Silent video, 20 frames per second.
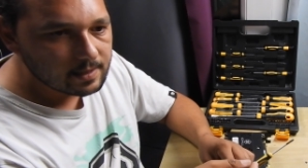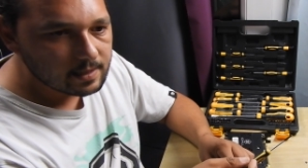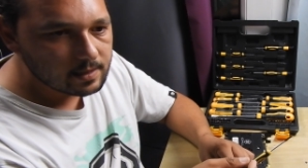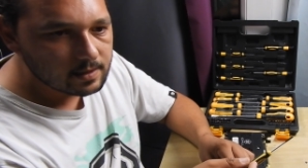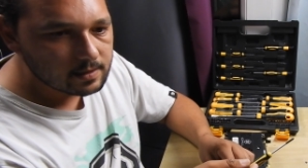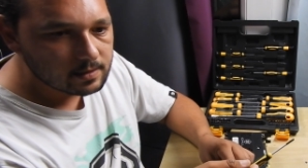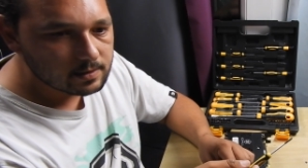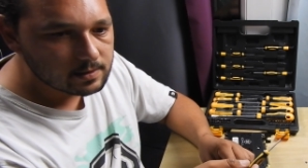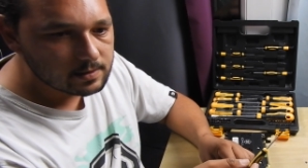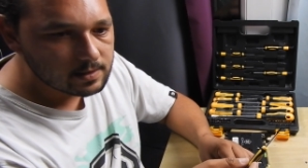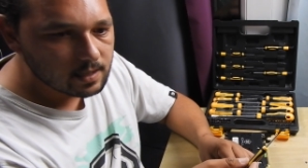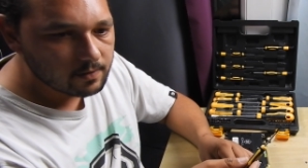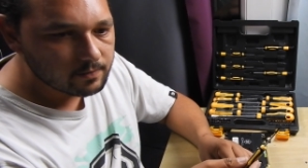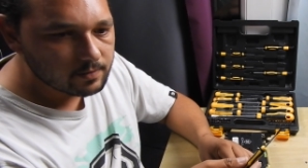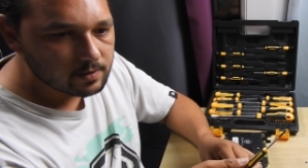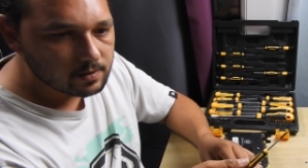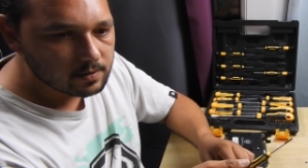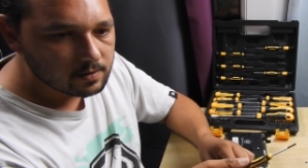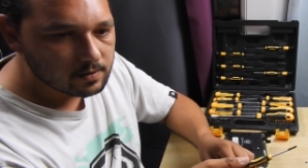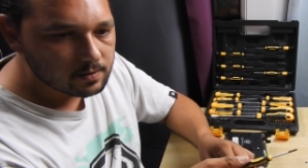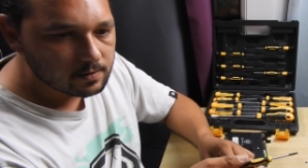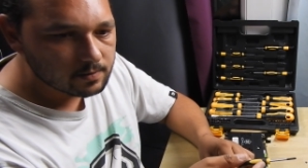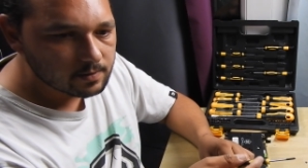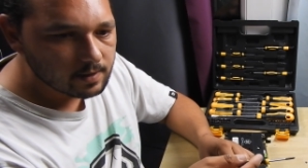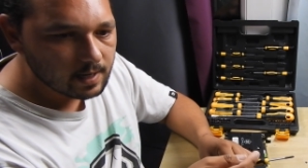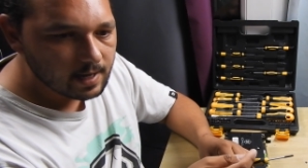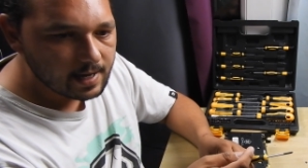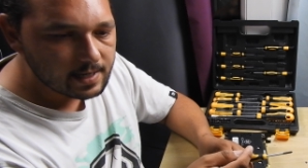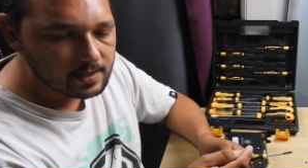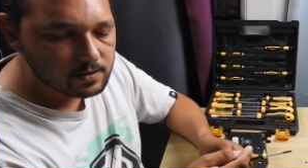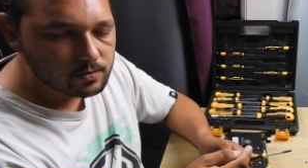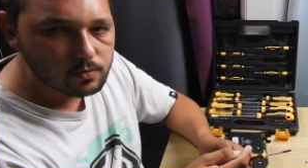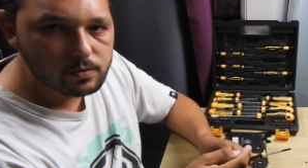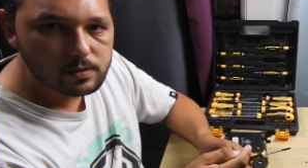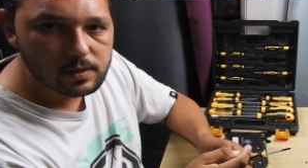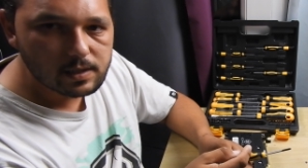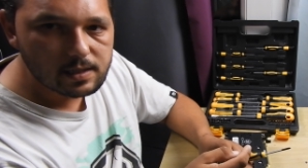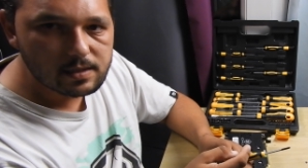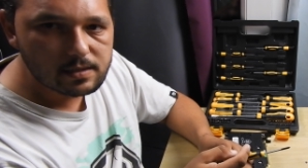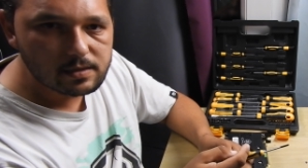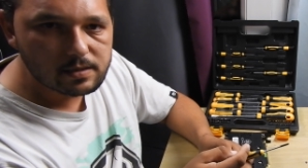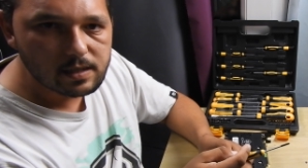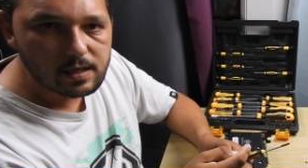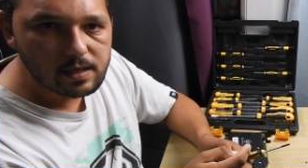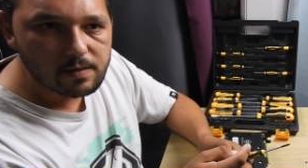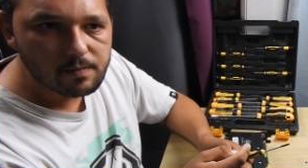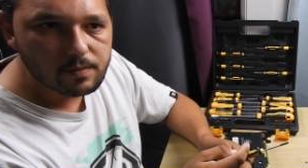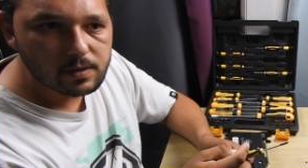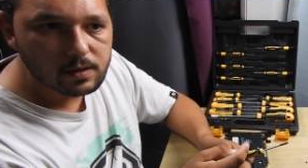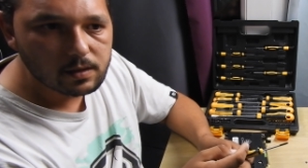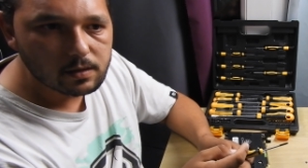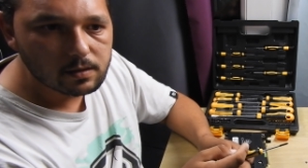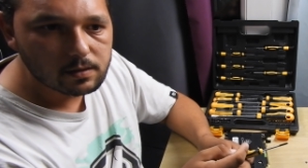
and it's have a Asus Extreme